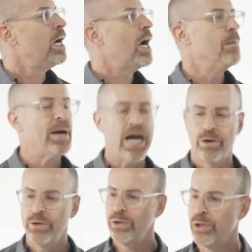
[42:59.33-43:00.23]

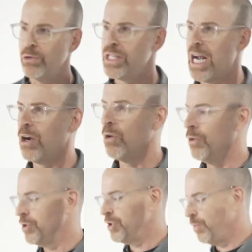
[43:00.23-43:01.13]
about those
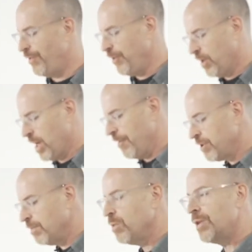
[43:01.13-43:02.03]
stockholders? Do we feel
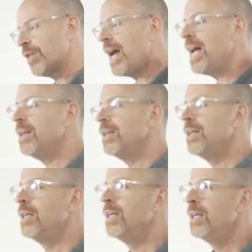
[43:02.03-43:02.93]
comfortable with that?
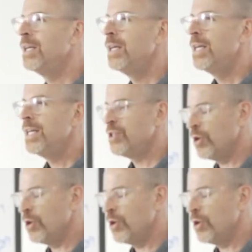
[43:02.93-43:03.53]
Is it